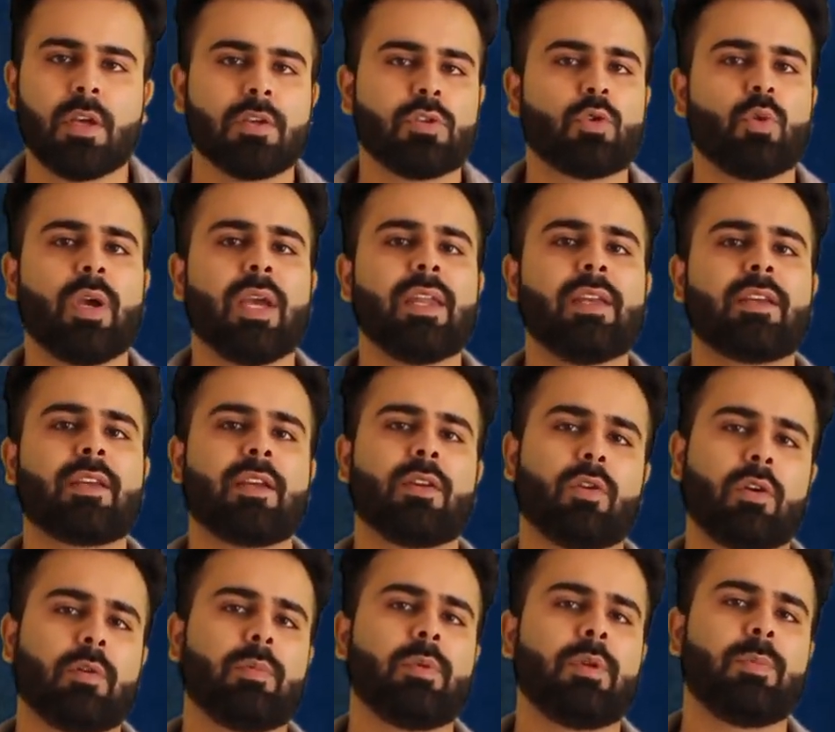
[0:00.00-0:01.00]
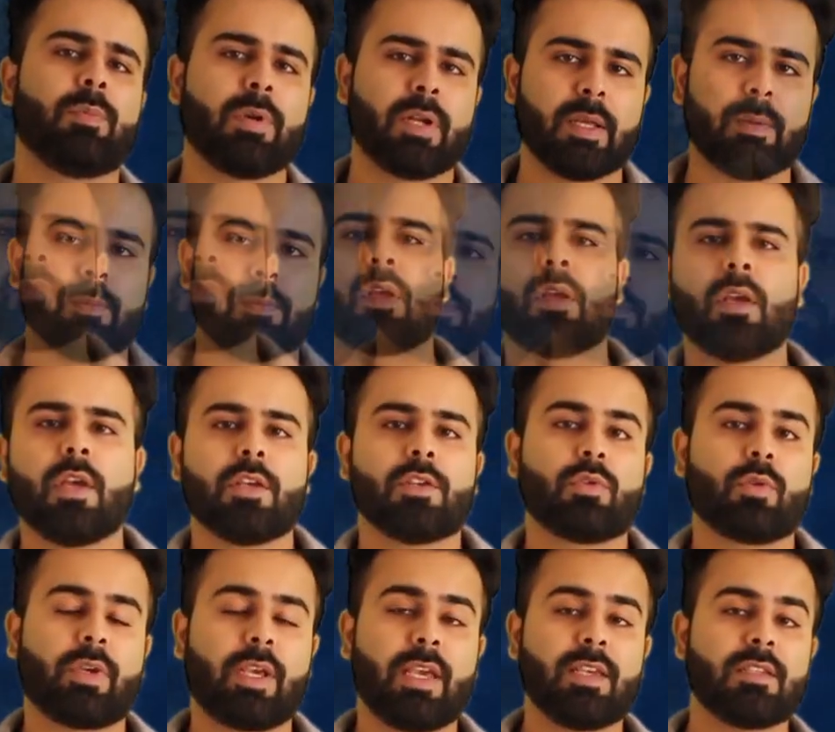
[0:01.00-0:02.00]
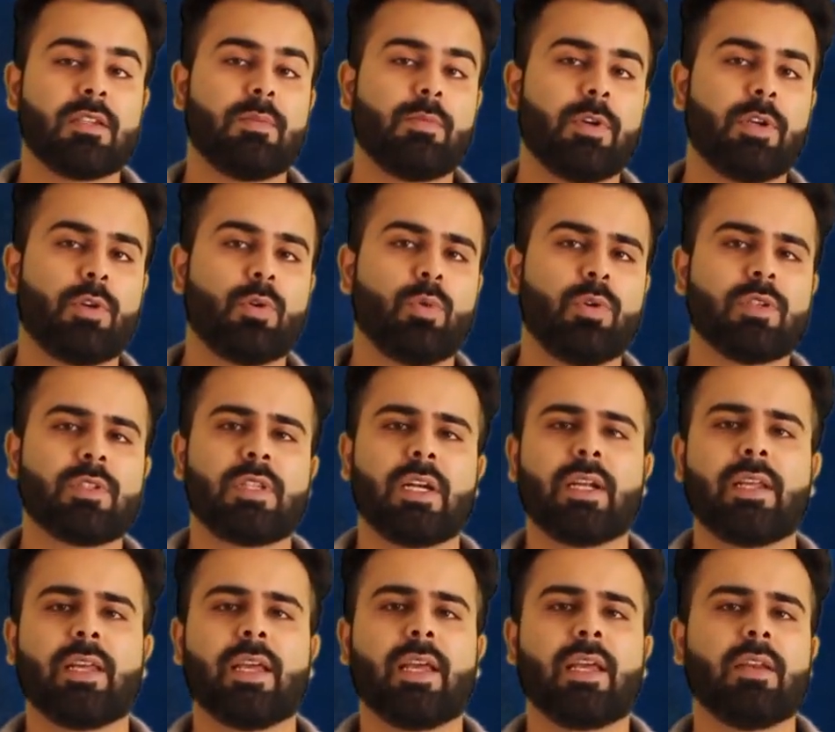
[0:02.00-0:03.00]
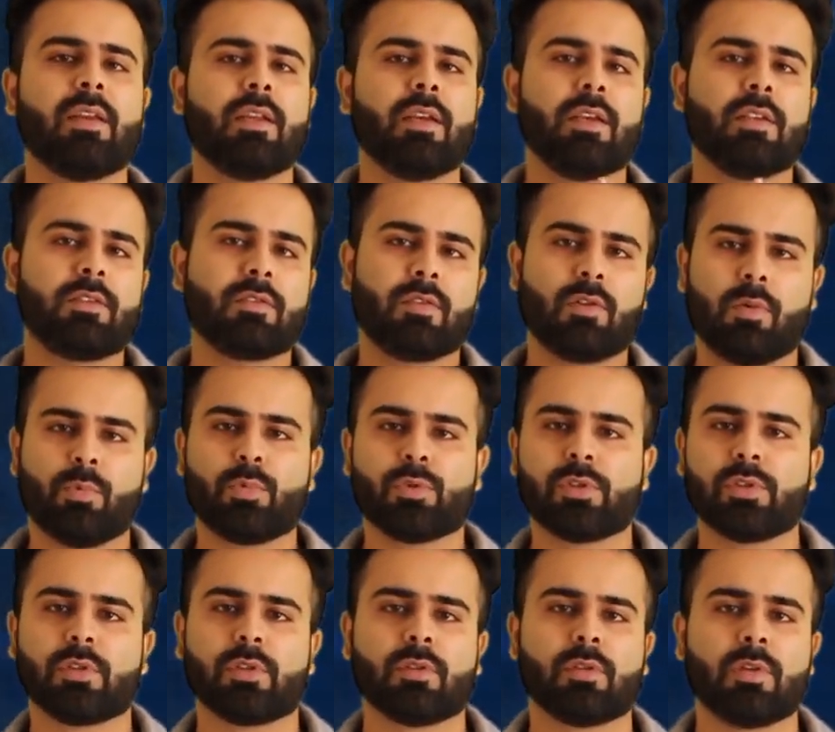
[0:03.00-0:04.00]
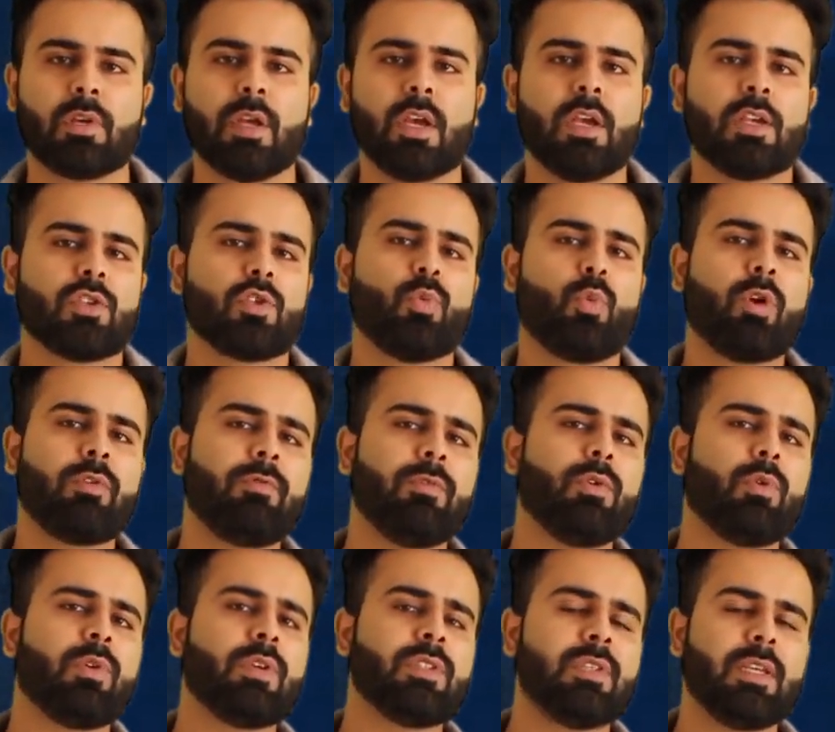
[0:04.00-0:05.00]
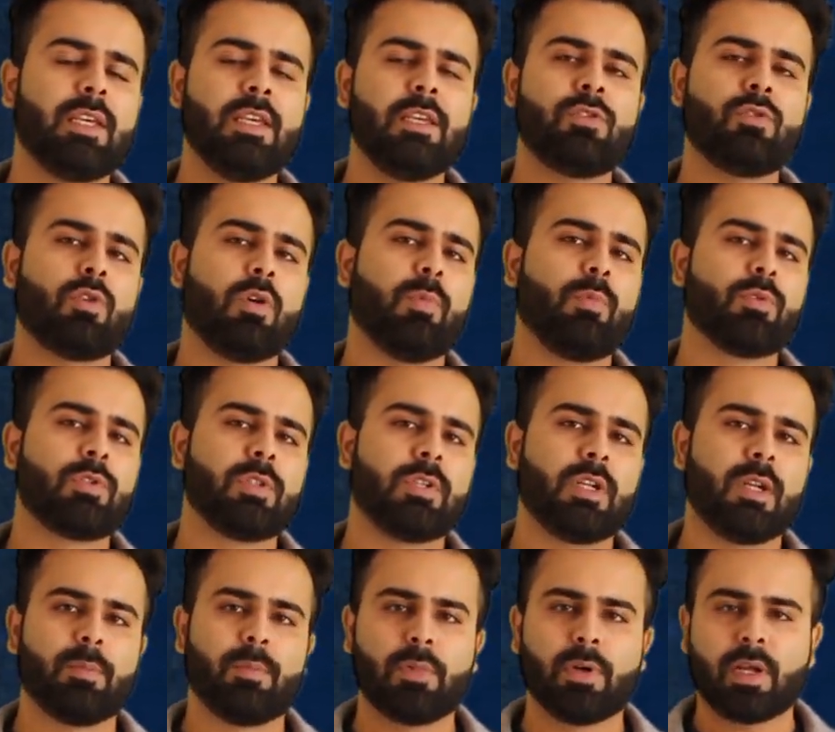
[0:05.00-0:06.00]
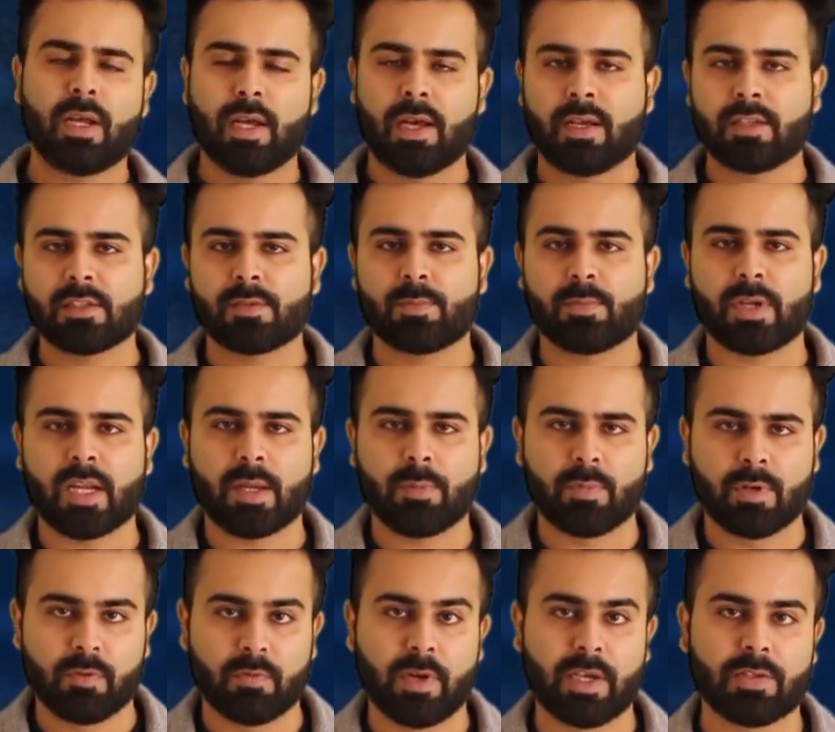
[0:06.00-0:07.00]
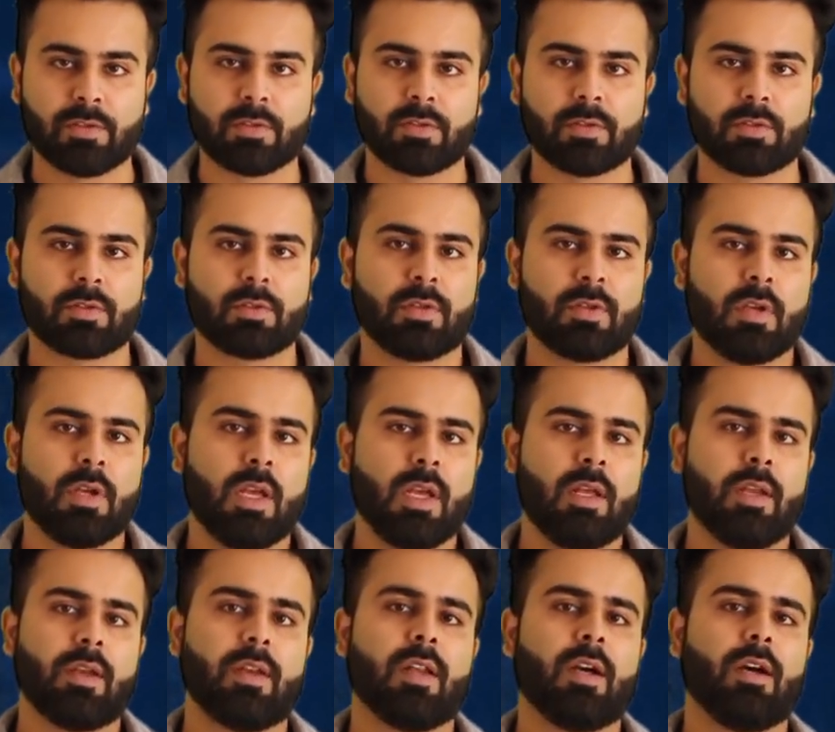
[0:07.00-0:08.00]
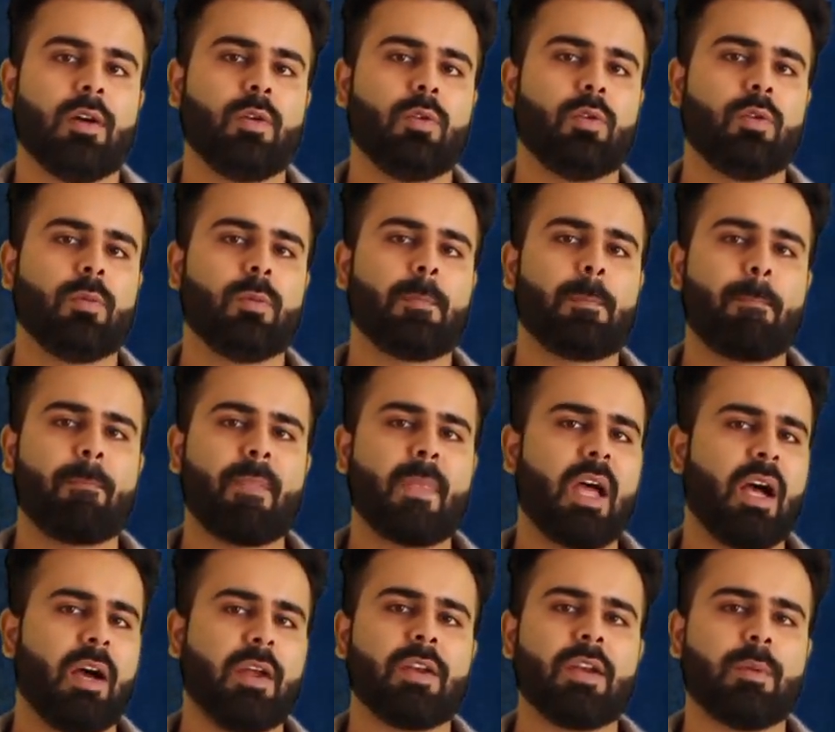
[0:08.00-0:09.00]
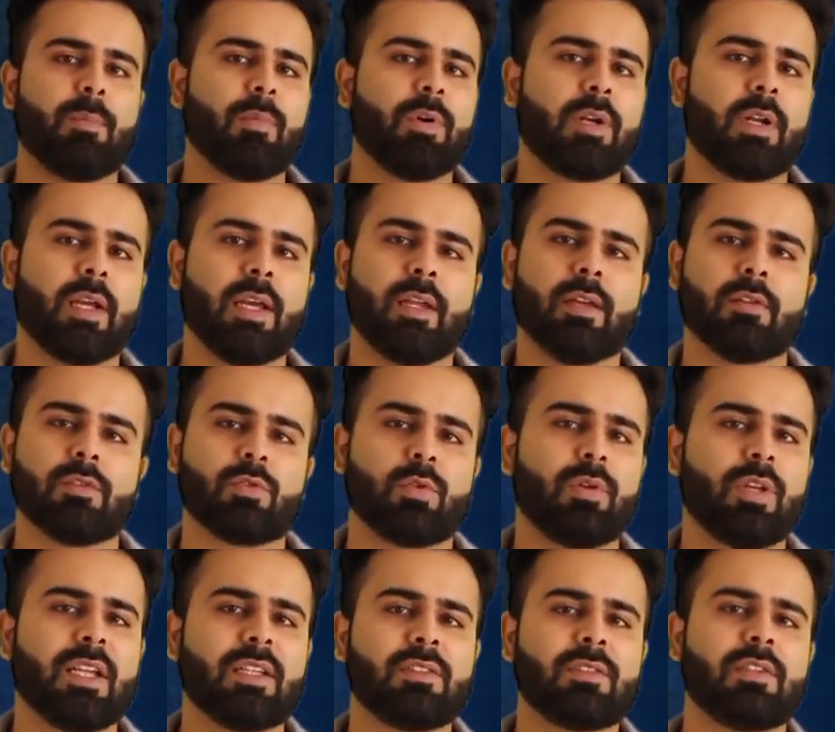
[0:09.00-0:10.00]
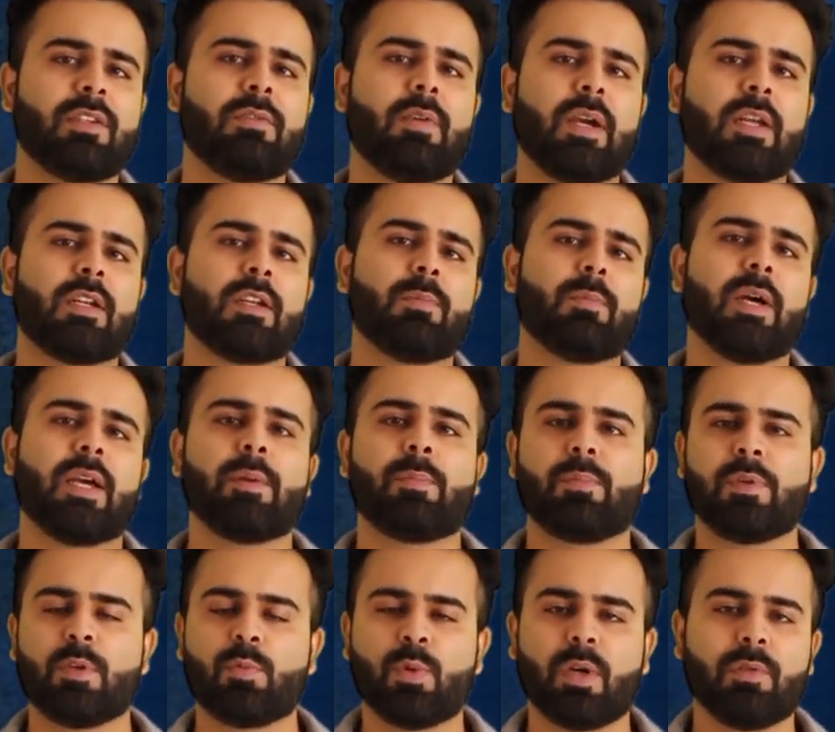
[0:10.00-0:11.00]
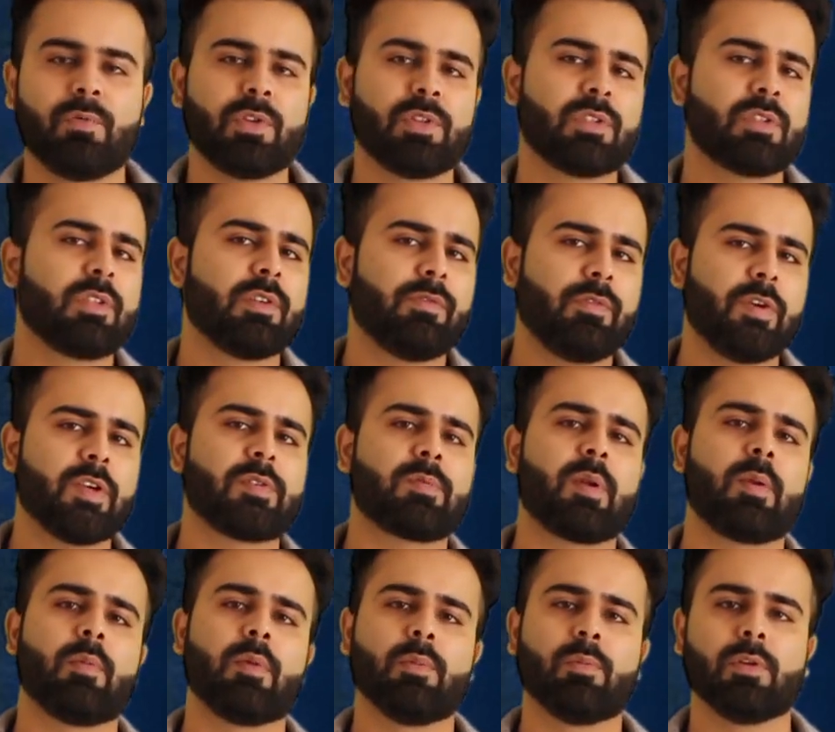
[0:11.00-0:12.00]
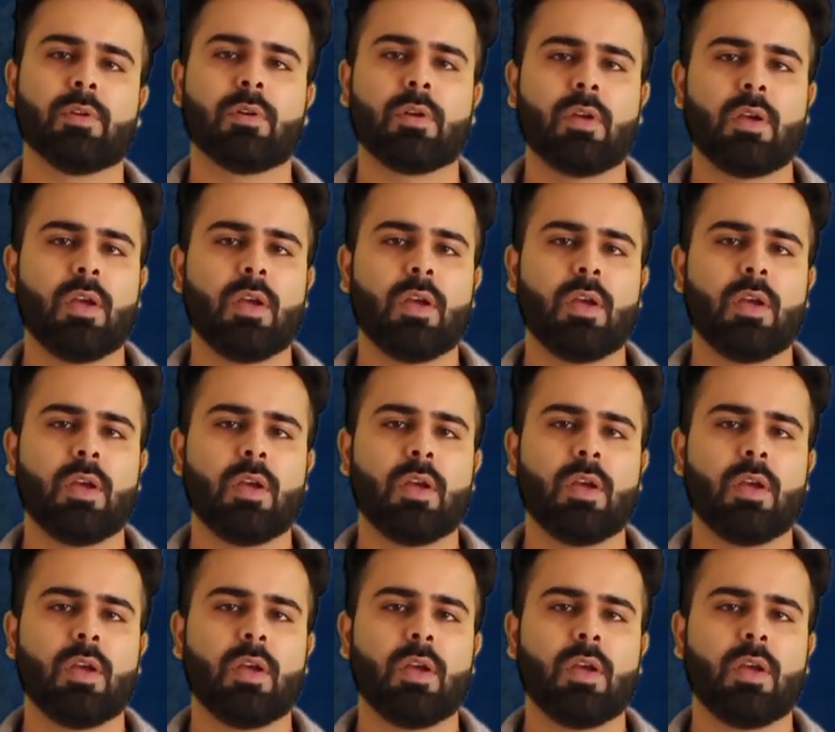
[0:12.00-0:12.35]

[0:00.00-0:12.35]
So n cannot be prime. So case number 2 is that n is composite. So what we know is each composite number has prime divisors. Now our number n. So let's divide it by p1 which is the first prime number.